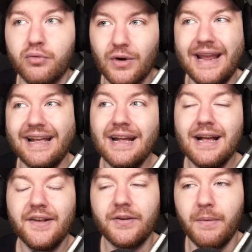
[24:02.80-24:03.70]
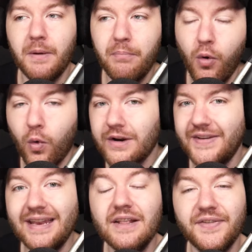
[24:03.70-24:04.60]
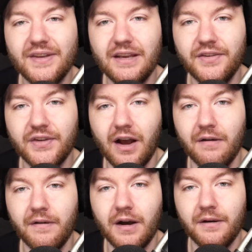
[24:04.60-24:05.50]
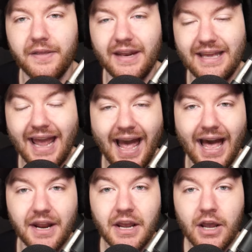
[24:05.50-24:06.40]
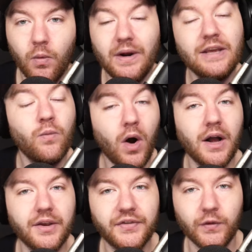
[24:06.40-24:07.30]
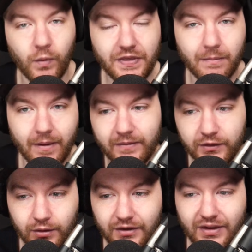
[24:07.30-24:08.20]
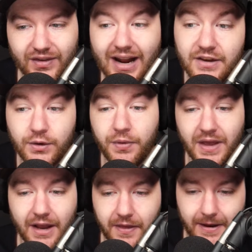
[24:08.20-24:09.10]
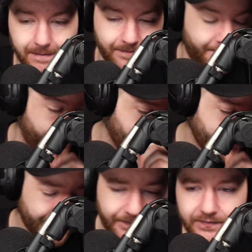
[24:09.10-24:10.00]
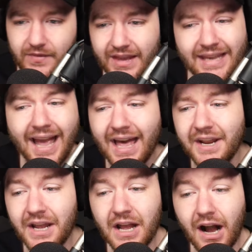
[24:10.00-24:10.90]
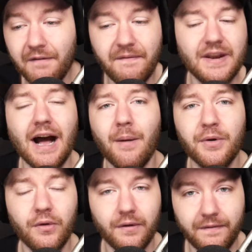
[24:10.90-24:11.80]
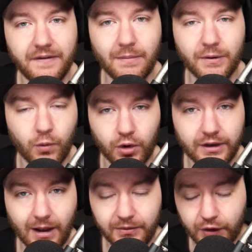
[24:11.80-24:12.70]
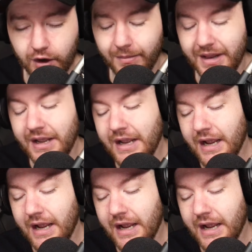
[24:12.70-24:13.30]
break some of the poor tendencies of that he had when he was with the Memphis Grizzlies. And I do think that he had a phenomenal FIBA World Cup tournament.